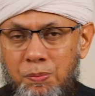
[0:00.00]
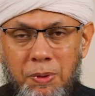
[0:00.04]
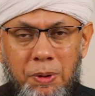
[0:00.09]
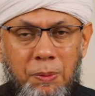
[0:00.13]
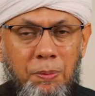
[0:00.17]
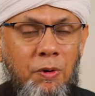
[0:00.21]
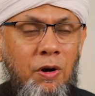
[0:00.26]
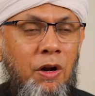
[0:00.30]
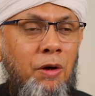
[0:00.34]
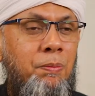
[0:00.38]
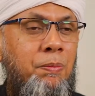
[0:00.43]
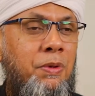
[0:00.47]

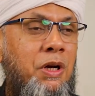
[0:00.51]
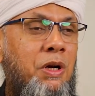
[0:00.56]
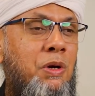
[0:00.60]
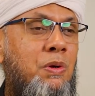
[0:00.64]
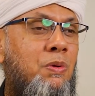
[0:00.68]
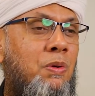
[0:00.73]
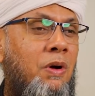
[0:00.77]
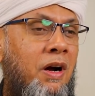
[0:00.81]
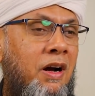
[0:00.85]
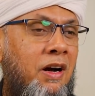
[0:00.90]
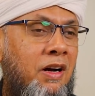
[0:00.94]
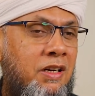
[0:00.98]
people have been
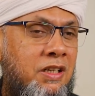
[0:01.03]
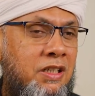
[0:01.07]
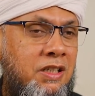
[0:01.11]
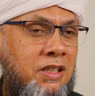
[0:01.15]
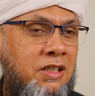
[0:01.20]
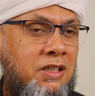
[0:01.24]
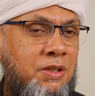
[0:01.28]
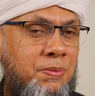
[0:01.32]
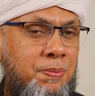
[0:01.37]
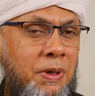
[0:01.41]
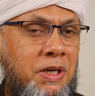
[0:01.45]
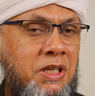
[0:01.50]
to Hajj,
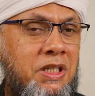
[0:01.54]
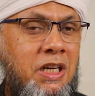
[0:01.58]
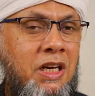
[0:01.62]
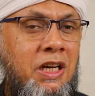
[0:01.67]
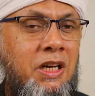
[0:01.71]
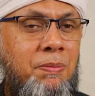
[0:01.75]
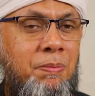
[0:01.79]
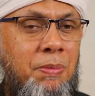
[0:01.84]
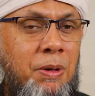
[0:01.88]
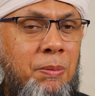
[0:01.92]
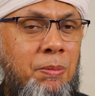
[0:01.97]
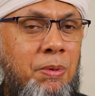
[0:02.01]

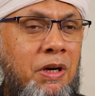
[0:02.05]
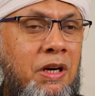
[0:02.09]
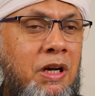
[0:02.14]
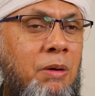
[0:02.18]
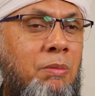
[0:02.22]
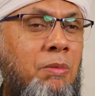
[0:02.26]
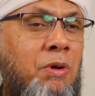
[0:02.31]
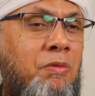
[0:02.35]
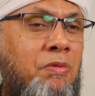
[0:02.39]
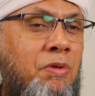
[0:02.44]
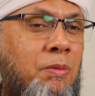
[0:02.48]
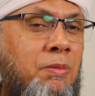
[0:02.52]
especially people
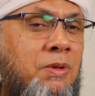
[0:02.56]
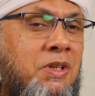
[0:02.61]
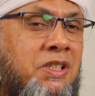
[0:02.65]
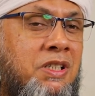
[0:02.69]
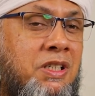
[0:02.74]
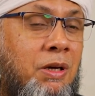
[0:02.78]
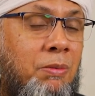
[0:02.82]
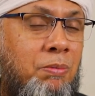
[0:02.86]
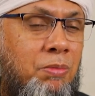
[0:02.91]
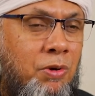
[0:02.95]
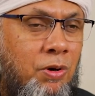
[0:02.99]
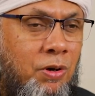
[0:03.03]
coming from the
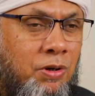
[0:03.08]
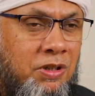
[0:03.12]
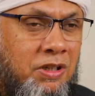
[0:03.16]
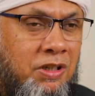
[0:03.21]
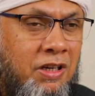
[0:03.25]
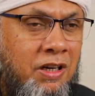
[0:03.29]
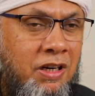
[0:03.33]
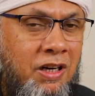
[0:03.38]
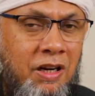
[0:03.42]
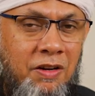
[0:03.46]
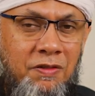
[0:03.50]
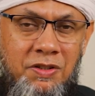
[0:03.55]

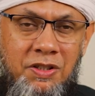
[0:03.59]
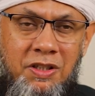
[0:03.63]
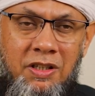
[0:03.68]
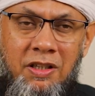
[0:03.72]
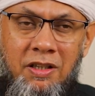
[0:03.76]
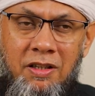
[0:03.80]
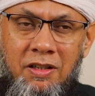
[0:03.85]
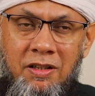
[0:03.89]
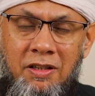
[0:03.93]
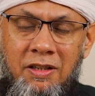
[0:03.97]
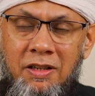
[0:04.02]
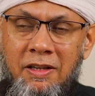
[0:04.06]
subcontinent. I've
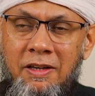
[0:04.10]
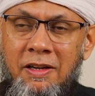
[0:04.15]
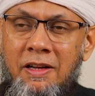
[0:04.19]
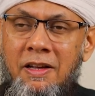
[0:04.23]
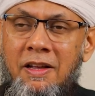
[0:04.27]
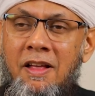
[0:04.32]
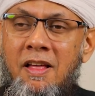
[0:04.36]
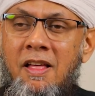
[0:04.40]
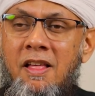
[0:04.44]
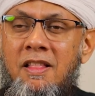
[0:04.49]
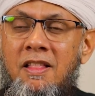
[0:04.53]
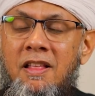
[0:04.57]
seen
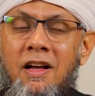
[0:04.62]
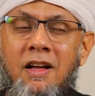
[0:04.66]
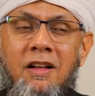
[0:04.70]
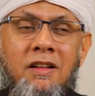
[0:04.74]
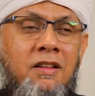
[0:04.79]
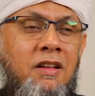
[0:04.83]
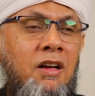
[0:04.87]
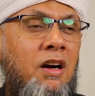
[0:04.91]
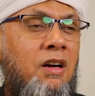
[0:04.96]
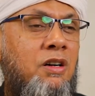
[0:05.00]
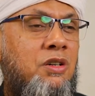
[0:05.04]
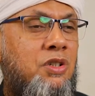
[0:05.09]

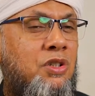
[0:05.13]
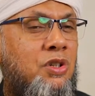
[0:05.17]
that they are